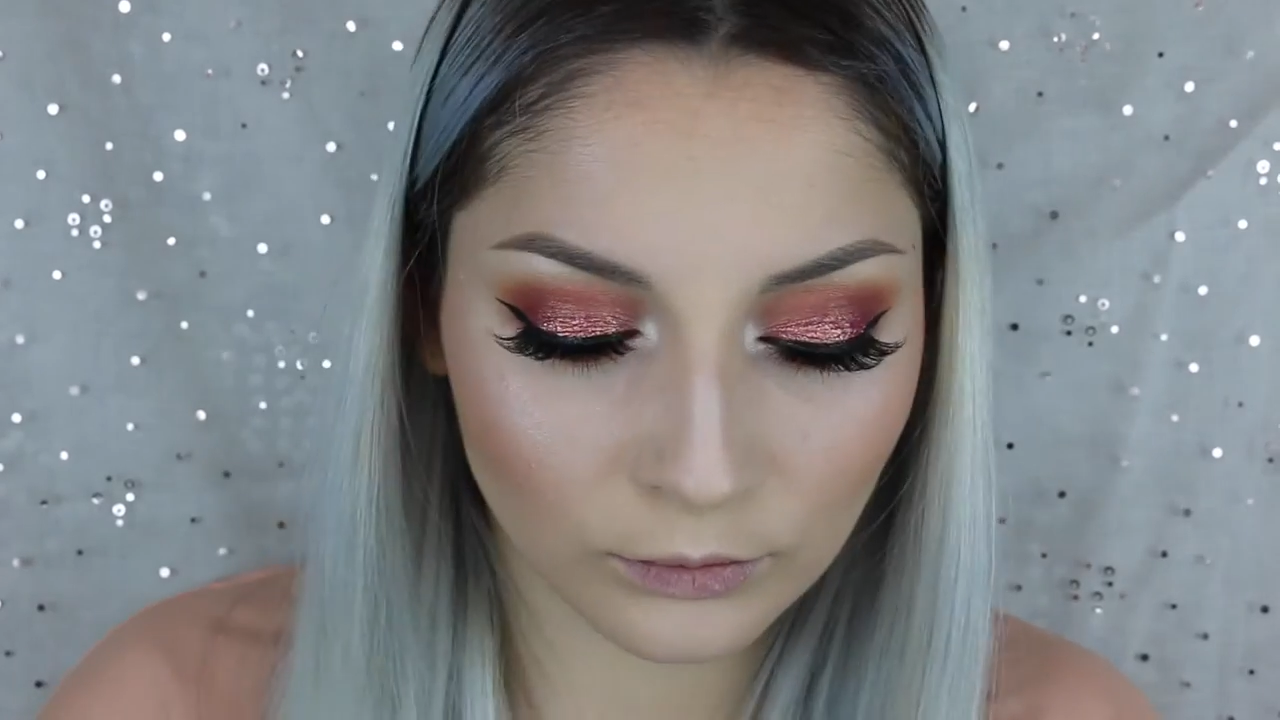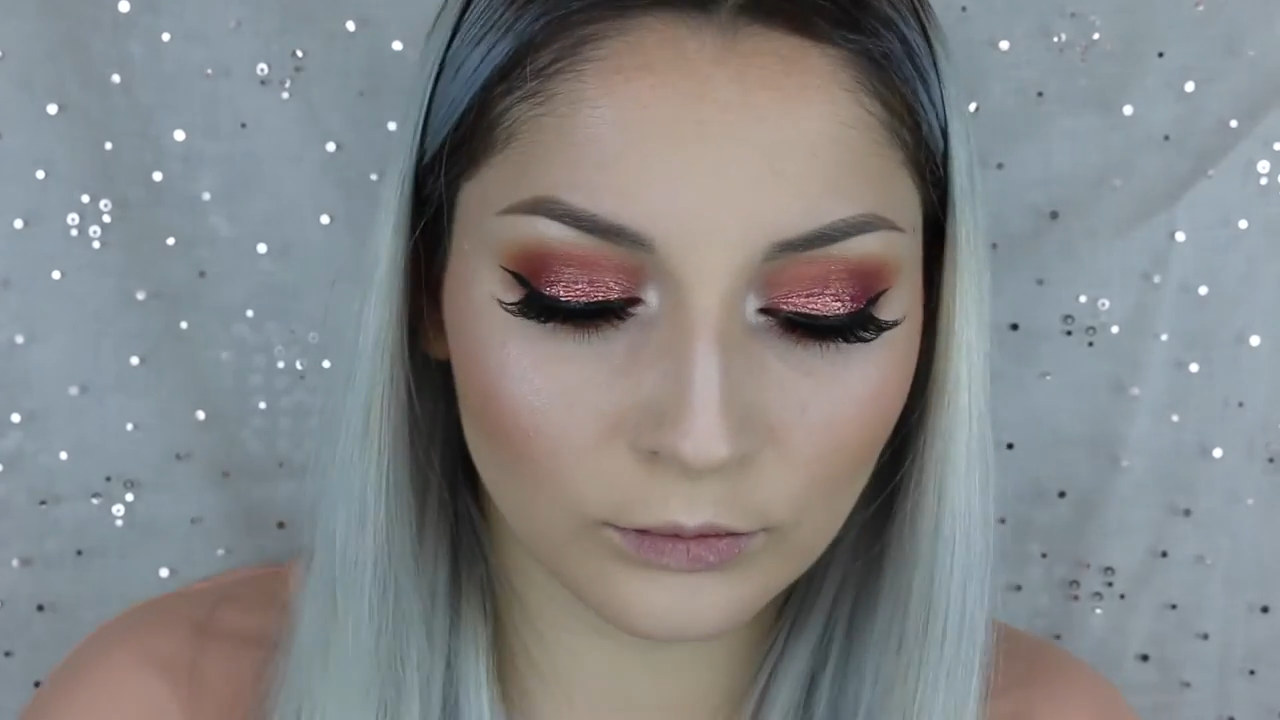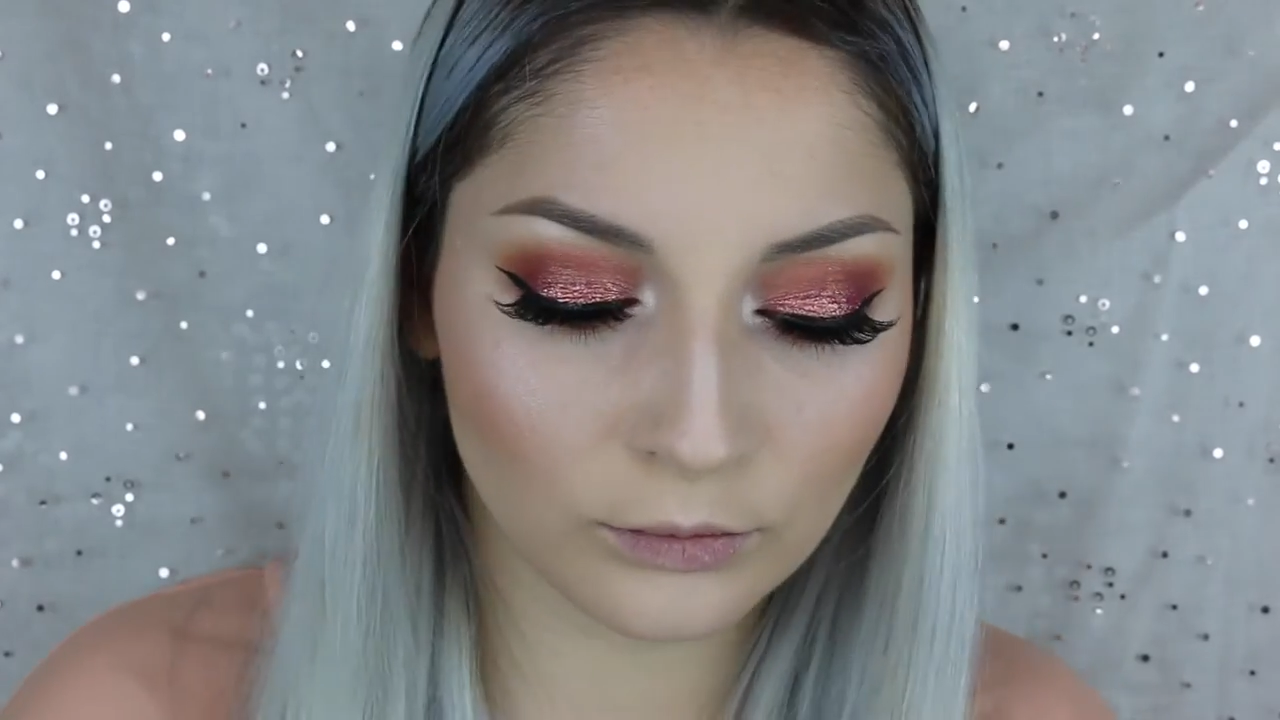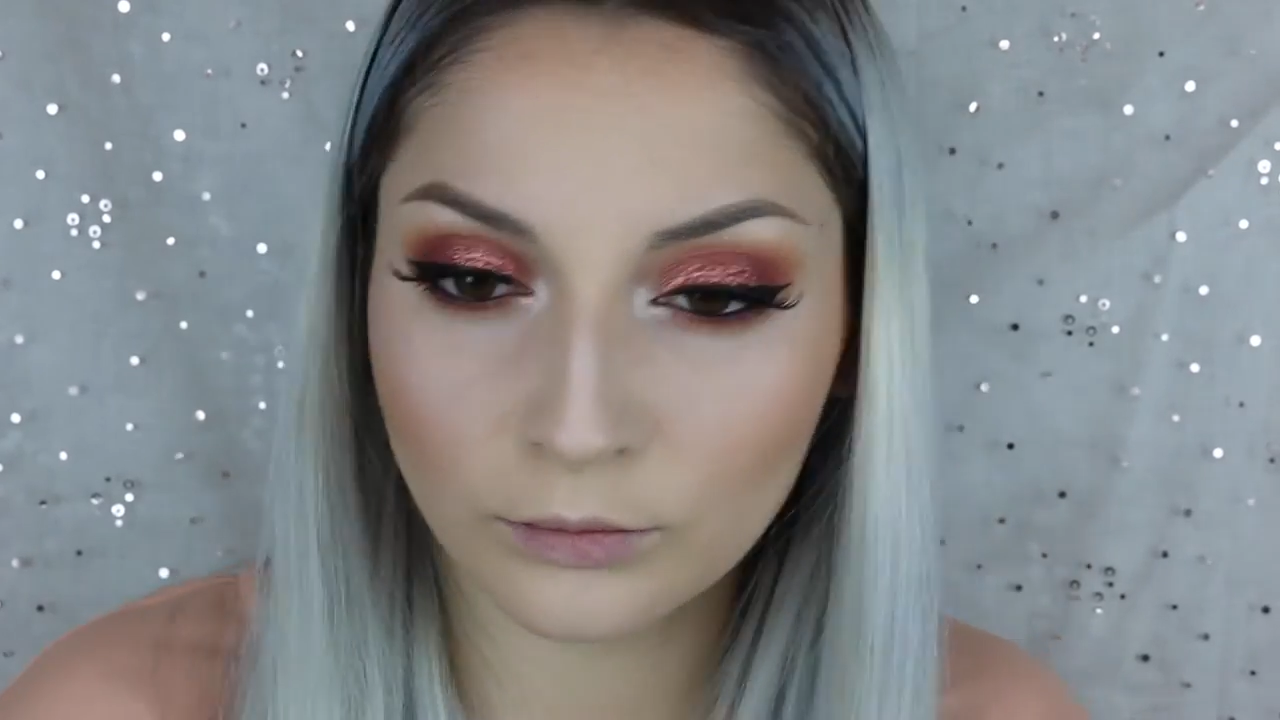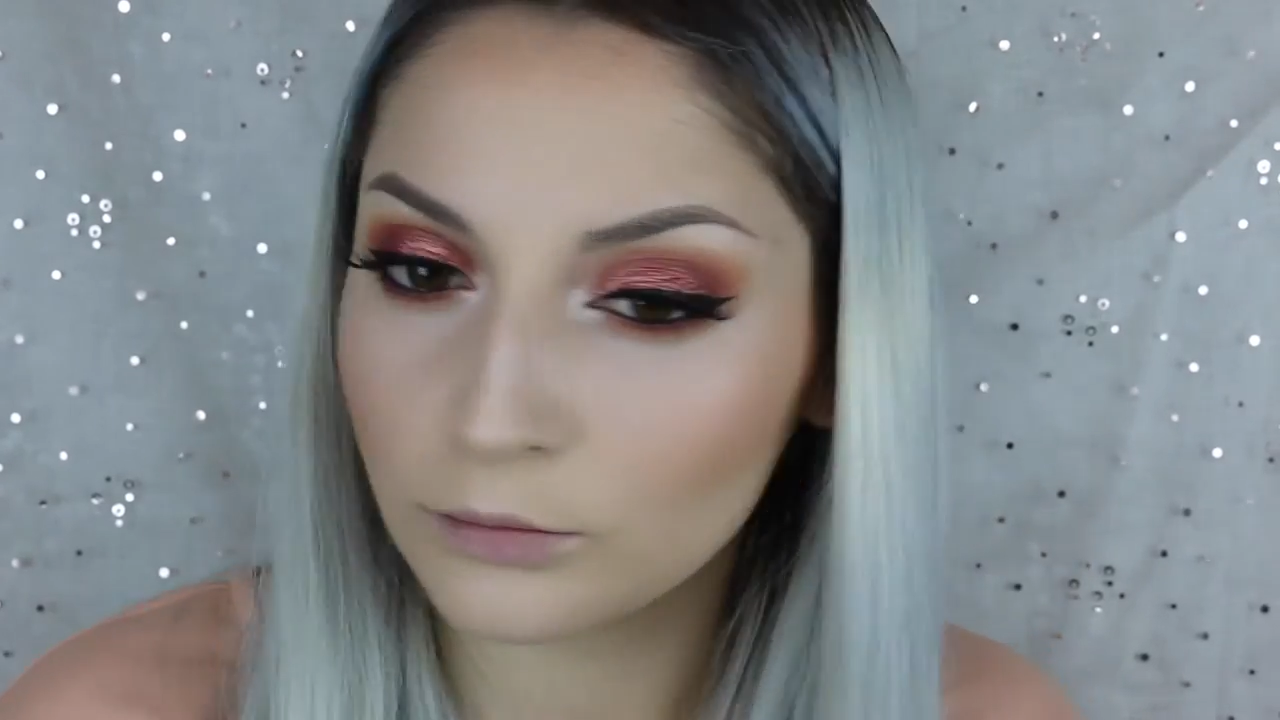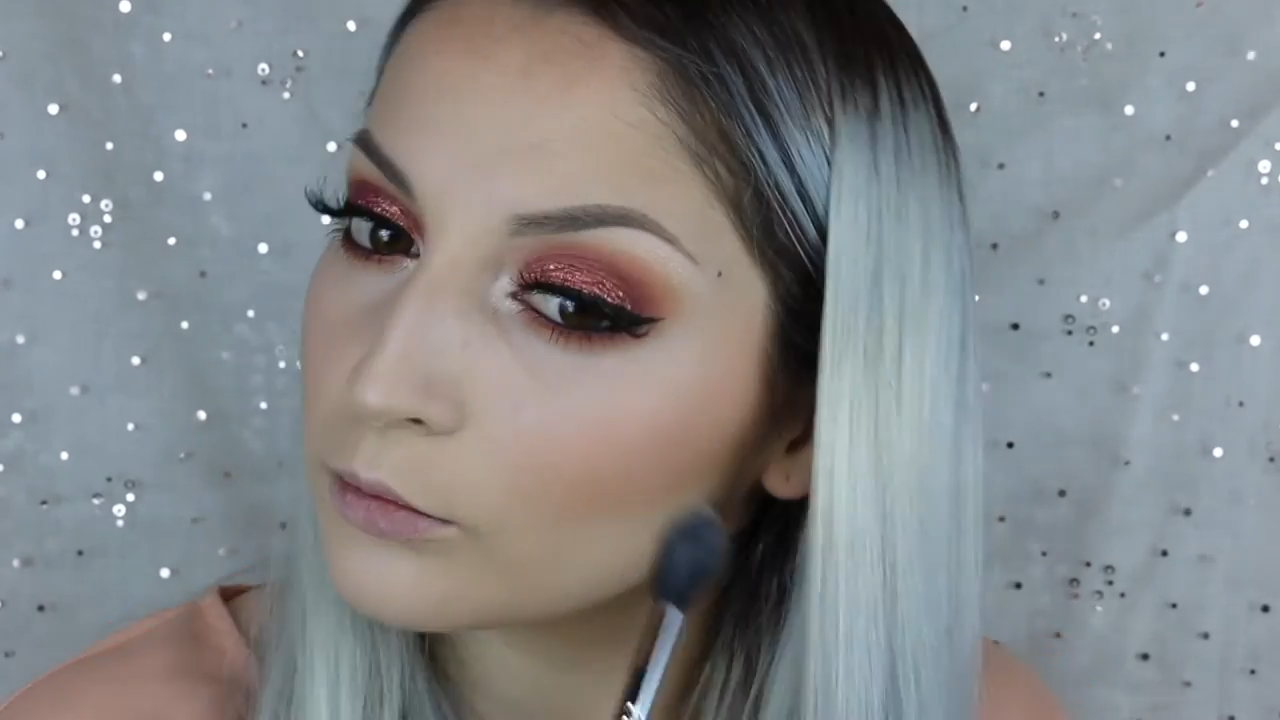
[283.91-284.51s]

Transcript: This is my